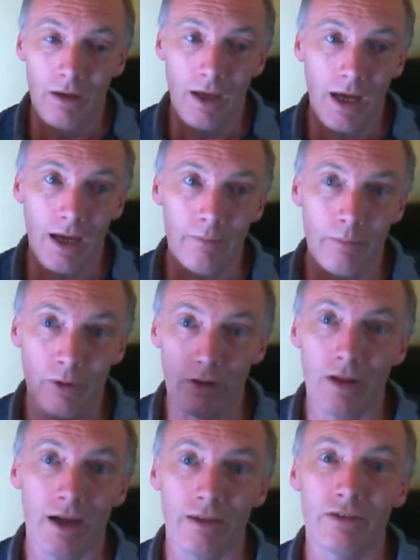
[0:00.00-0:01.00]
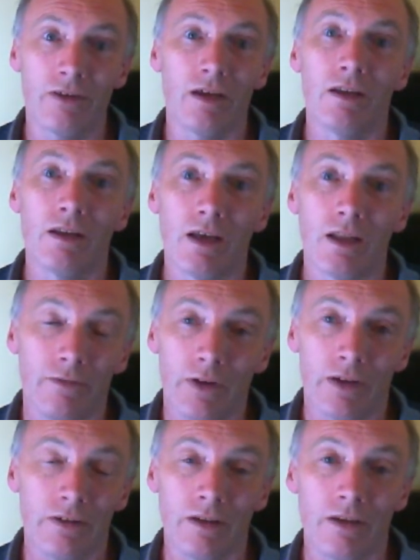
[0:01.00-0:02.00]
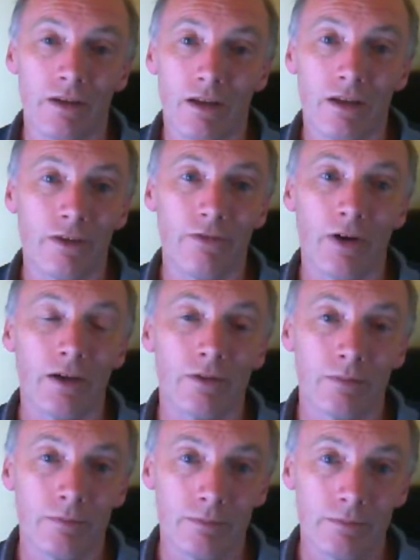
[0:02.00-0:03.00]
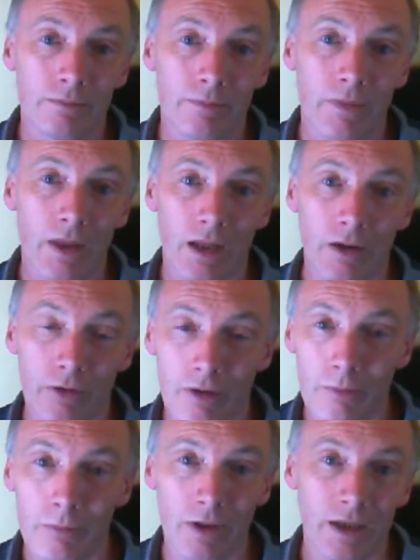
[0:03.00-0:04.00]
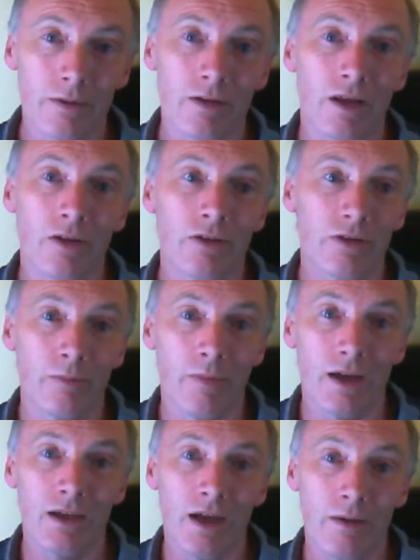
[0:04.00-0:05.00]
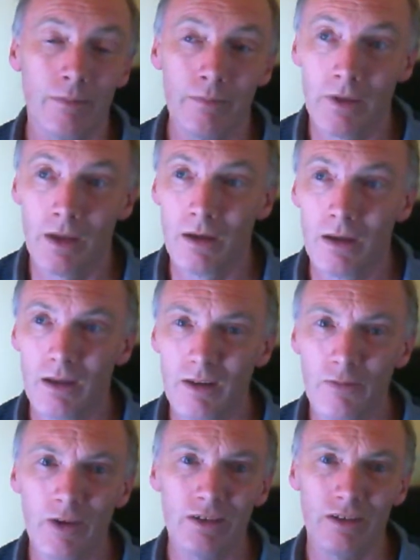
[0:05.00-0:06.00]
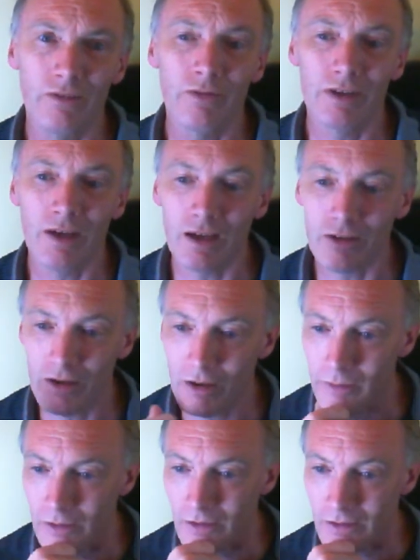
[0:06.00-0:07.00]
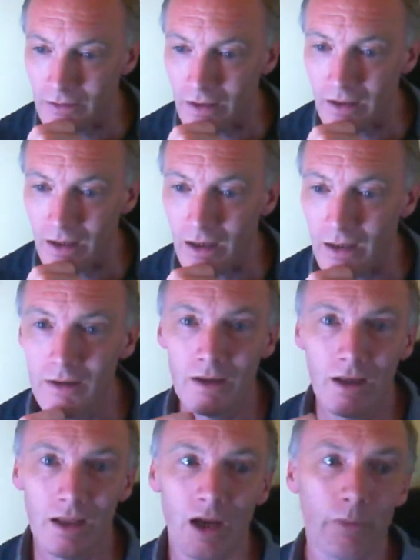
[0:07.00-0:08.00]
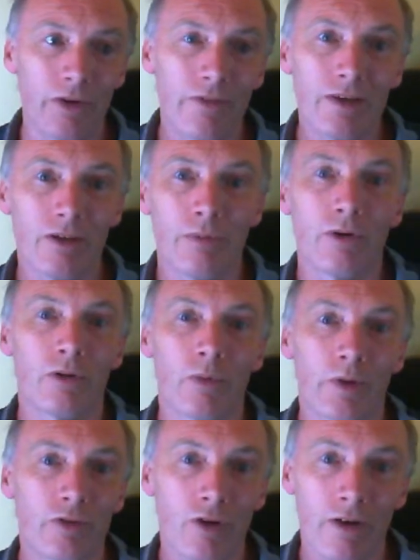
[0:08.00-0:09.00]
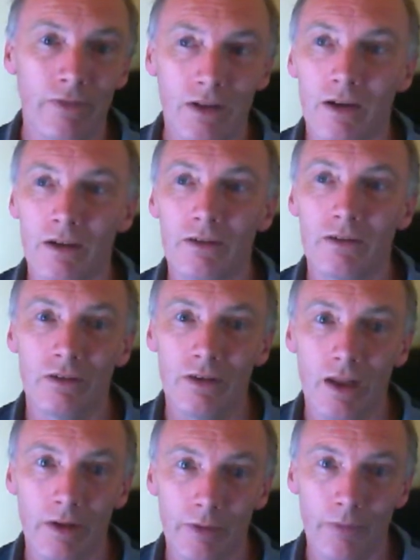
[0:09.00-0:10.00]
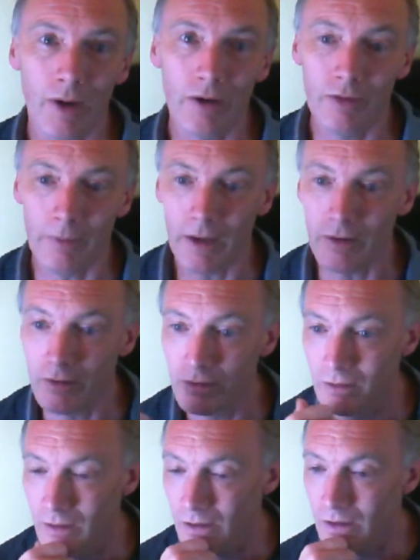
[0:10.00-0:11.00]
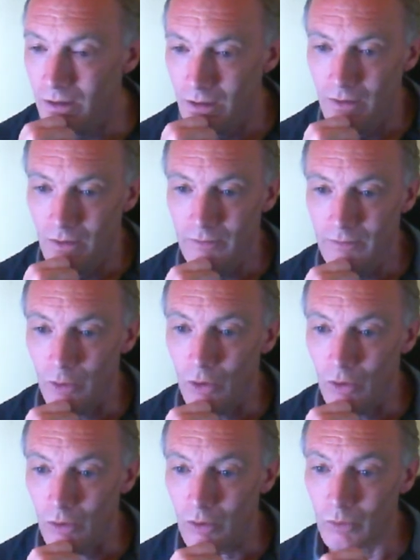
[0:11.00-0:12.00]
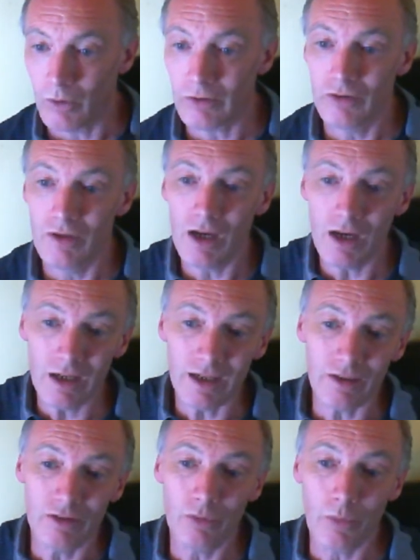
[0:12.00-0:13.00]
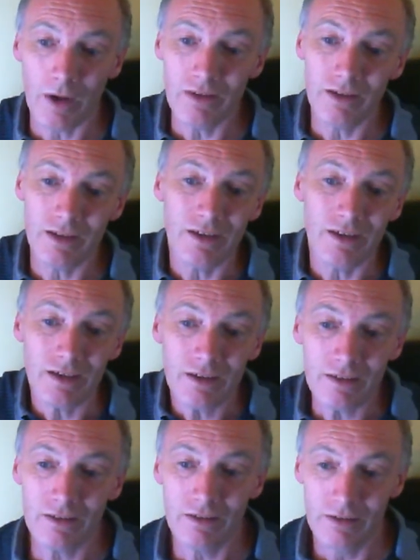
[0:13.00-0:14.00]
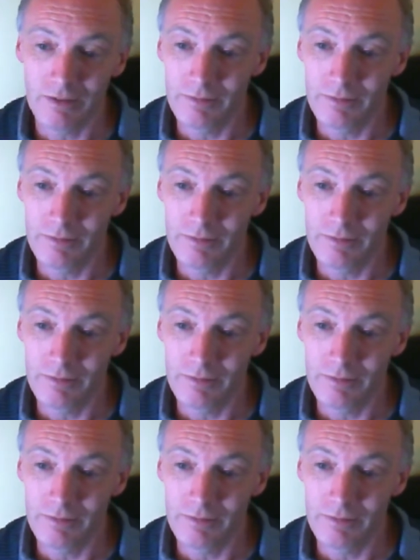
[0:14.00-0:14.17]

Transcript: and put lights in, and the first thing they did is fail. And it was complete and utter mayhem. They fixed it for day 2 and things like that. And now we've had to put up with traffic lights instead of a roundabout for what's nearly 20 years,